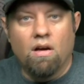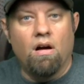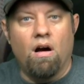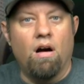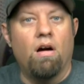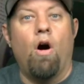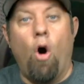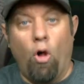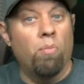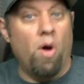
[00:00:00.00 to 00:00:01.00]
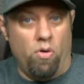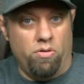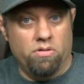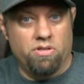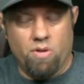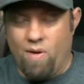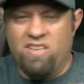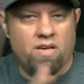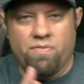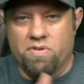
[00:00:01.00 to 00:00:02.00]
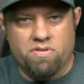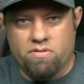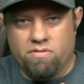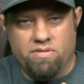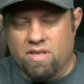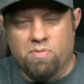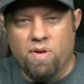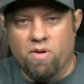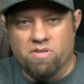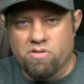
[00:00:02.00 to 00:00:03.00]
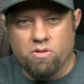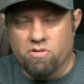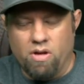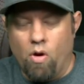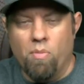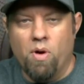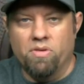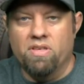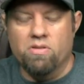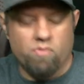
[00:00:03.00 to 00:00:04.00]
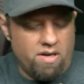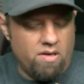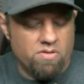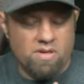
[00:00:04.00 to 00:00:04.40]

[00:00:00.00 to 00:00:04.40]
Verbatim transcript: radio. Because not only do you get two meters 144 megahertz and four, and